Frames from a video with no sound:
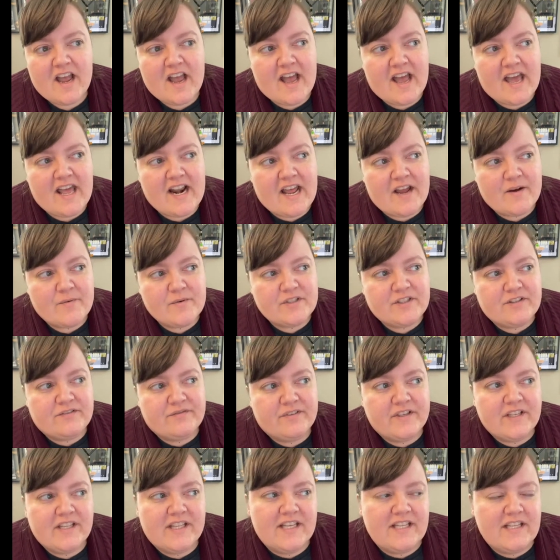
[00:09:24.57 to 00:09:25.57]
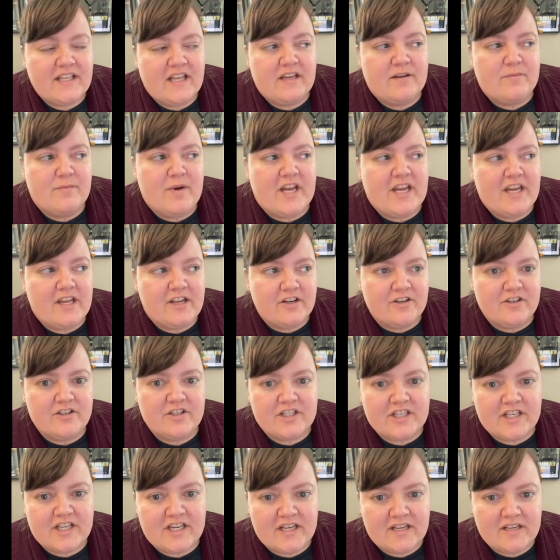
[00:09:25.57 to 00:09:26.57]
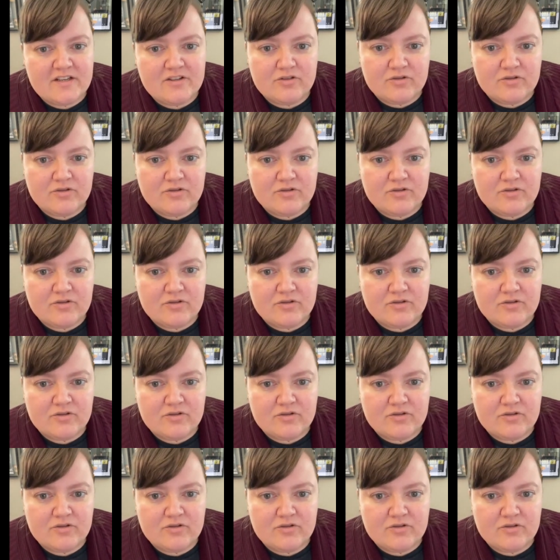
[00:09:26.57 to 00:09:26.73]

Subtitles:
And I was feeling like my energy